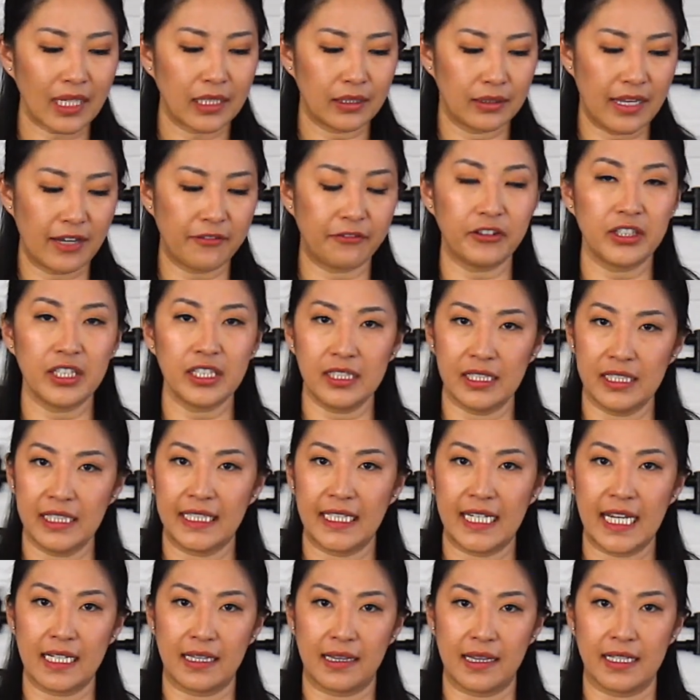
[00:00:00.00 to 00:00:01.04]
definitely
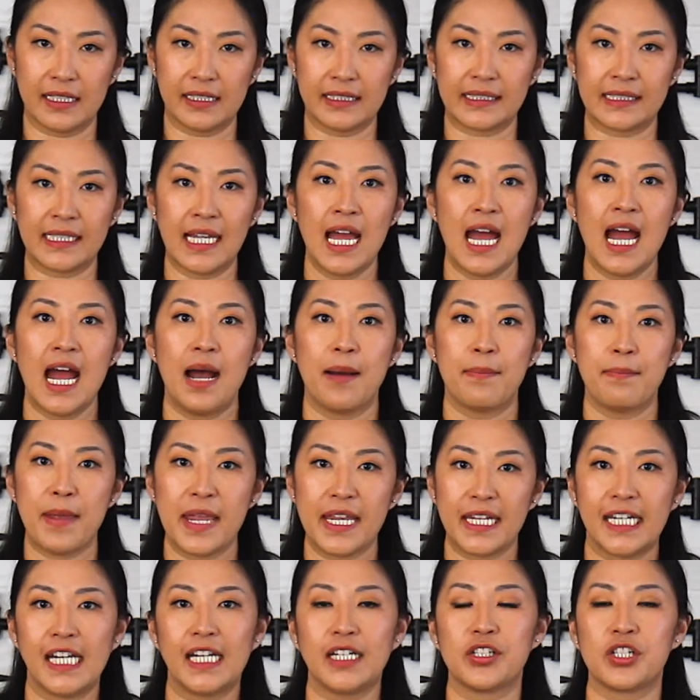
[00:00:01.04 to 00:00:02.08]
get this
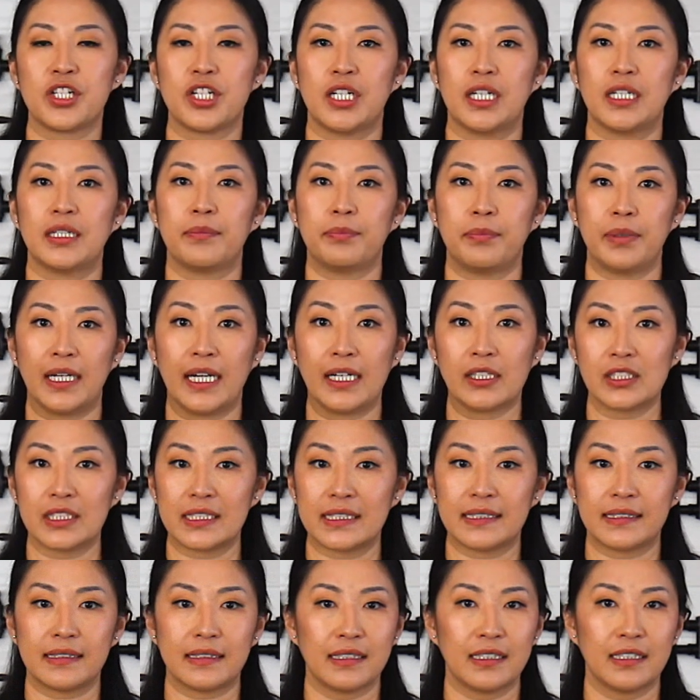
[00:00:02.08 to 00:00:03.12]
baking sheet because
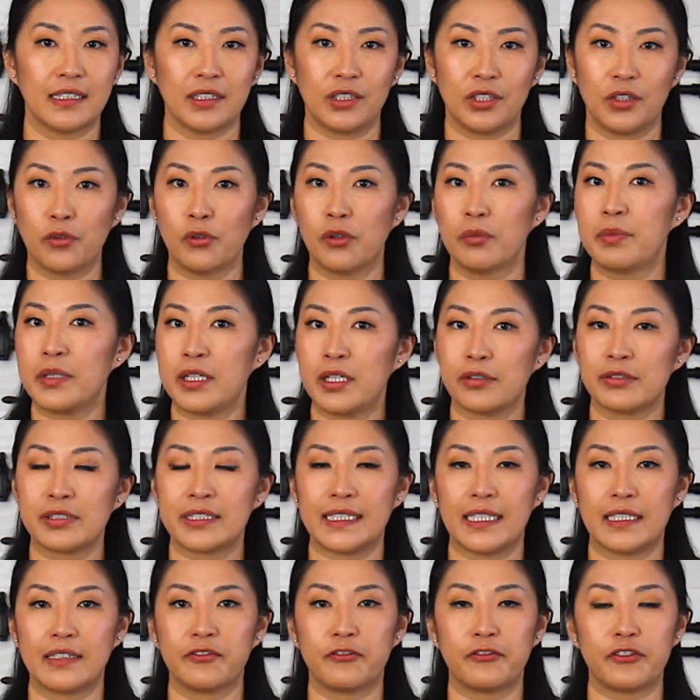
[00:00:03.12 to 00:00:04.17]
you will be
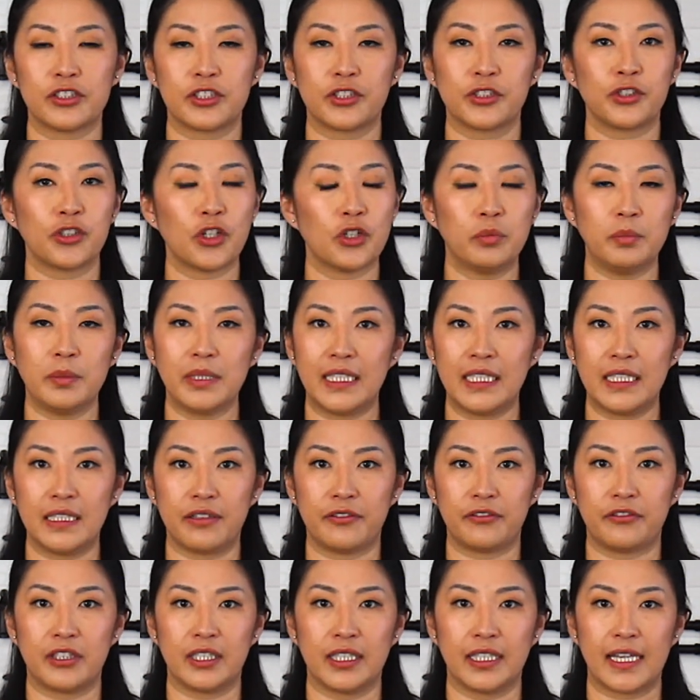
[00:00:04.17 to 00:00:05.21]
using for so many
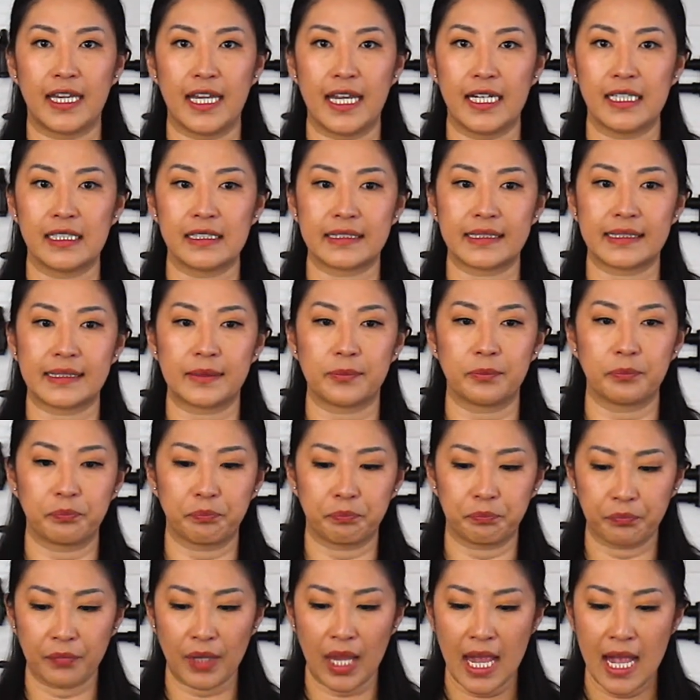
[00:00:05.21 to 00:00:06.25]
different things.
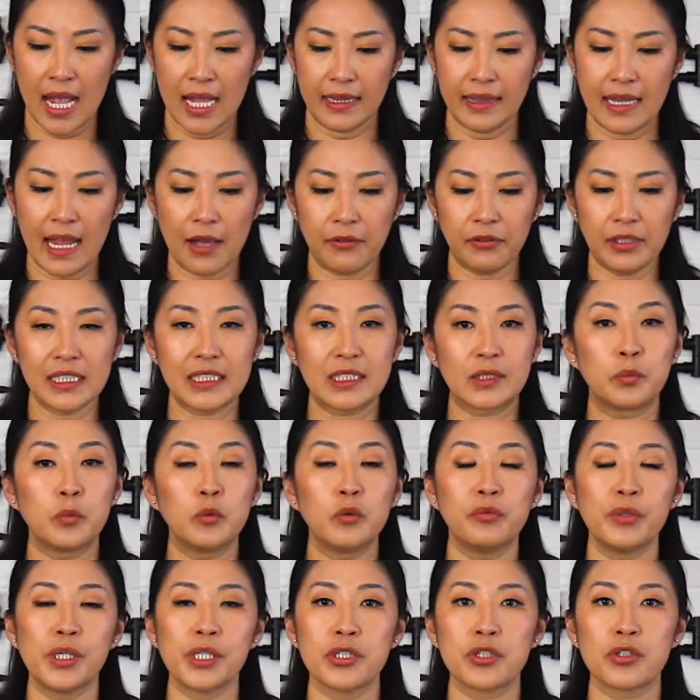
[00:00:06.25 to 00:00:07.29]
Now let's
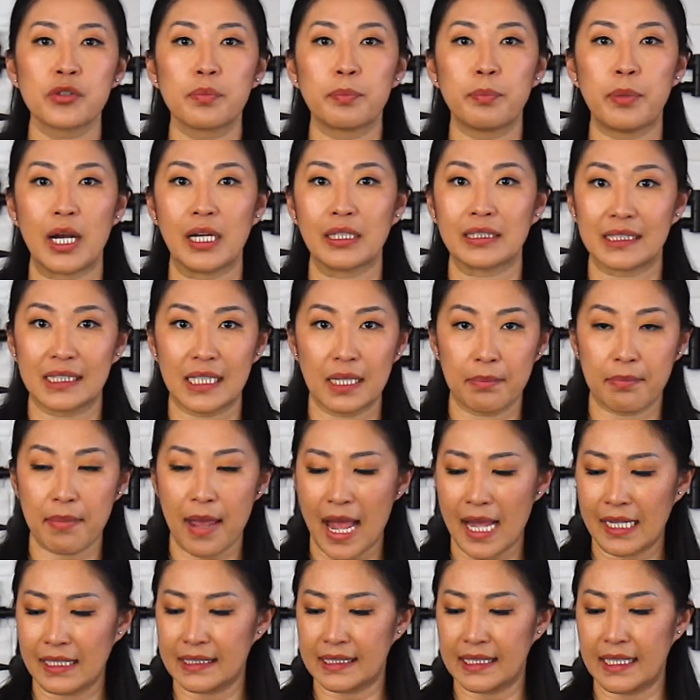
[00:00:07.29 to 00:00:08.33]
move on to pots and
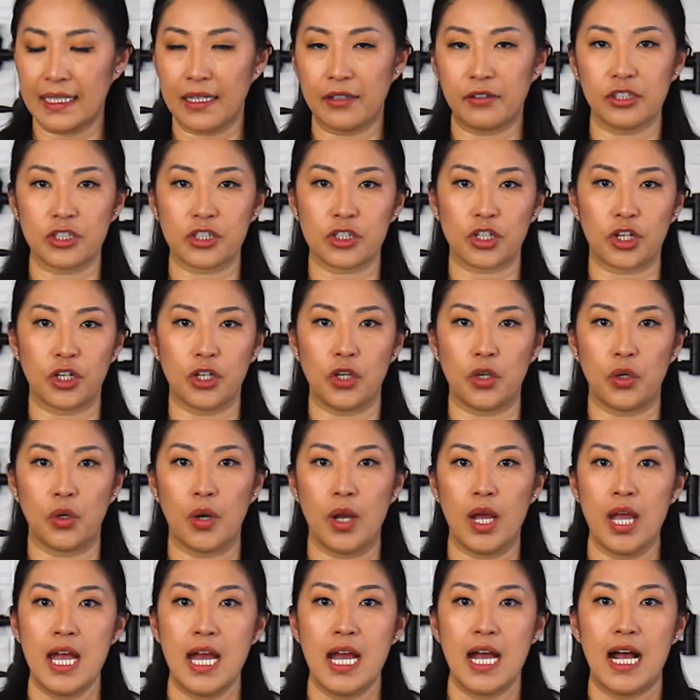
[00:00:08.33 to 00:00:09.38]
pans, and I'll show
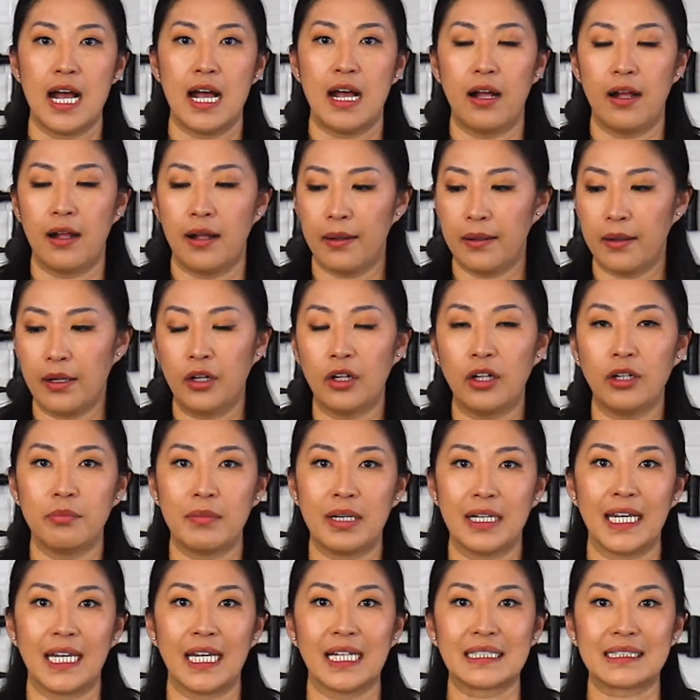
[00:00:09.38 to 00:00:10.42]
you all
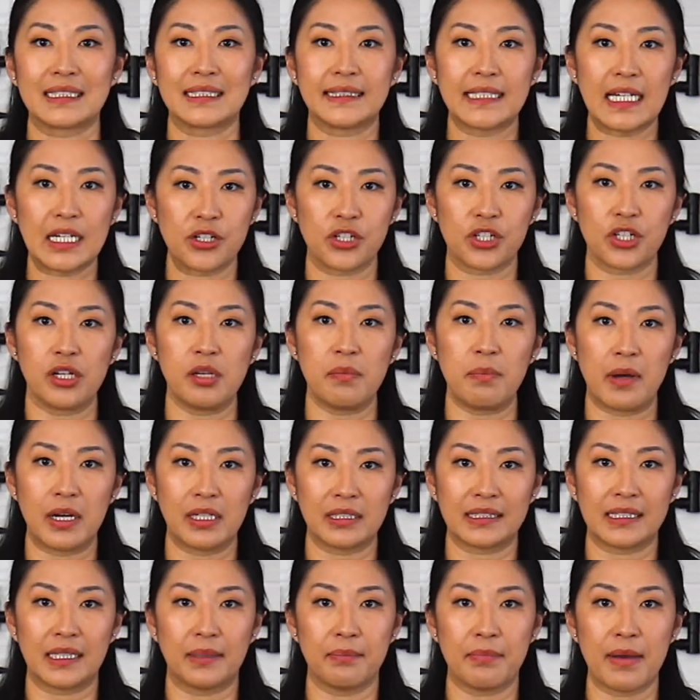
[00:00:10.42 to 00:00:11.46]
my essential
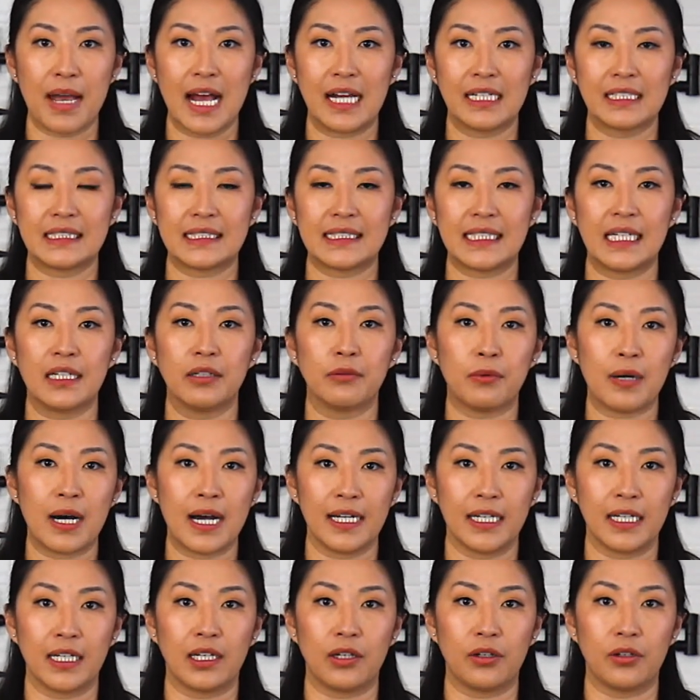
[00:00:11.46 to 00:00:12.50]
pots and pans and
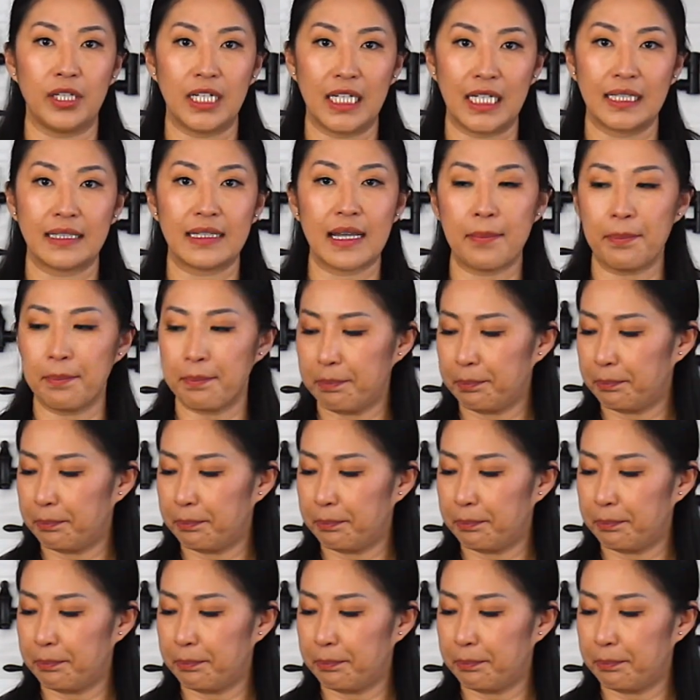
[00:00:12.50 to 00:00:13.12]
why you need them.